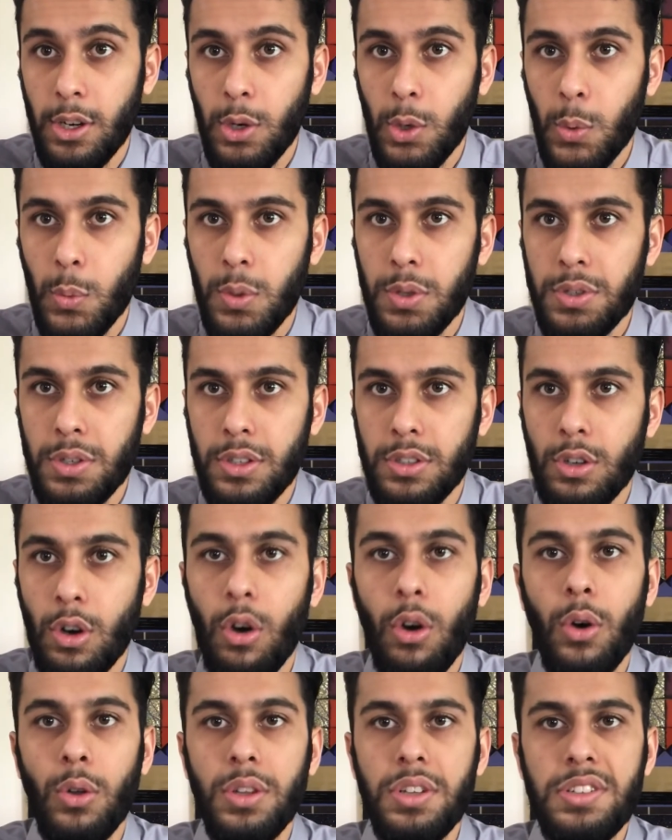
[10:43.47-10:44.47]
which was
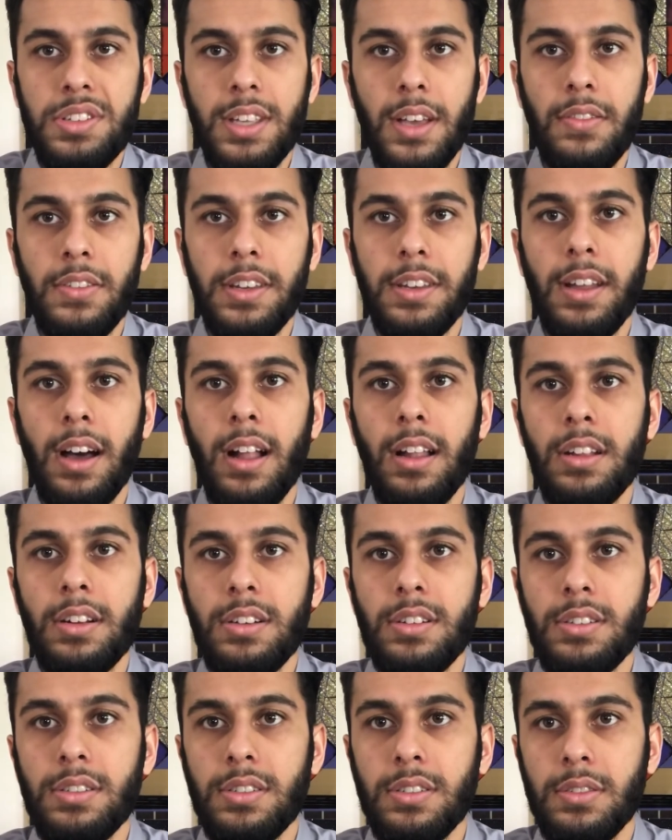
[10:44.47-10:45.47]
only
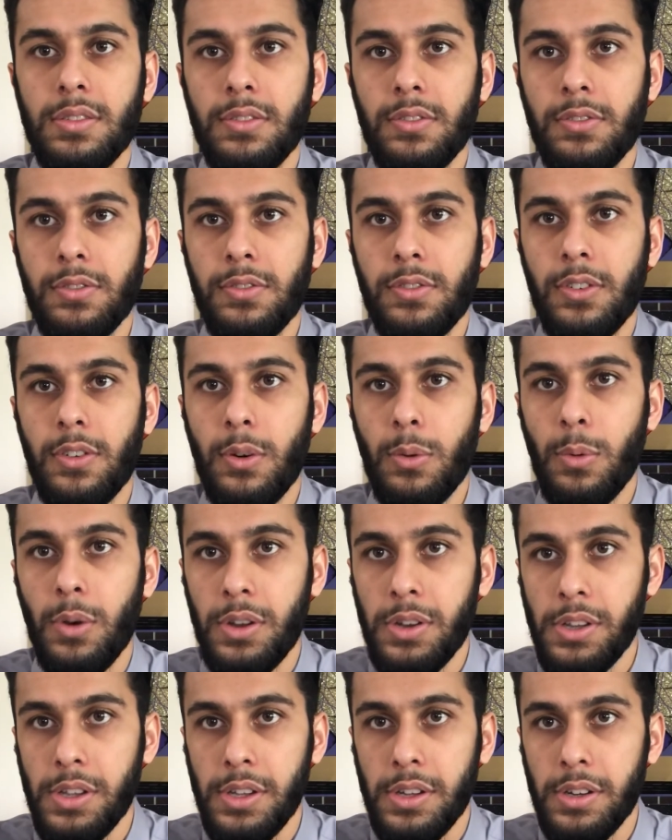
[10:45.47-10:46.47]
$70 for
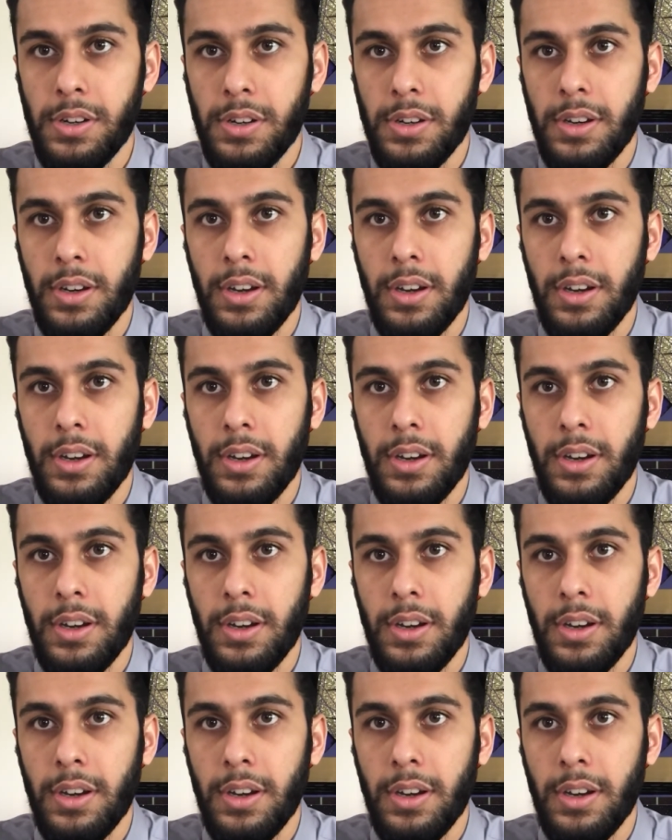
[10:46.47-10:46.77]
1 year.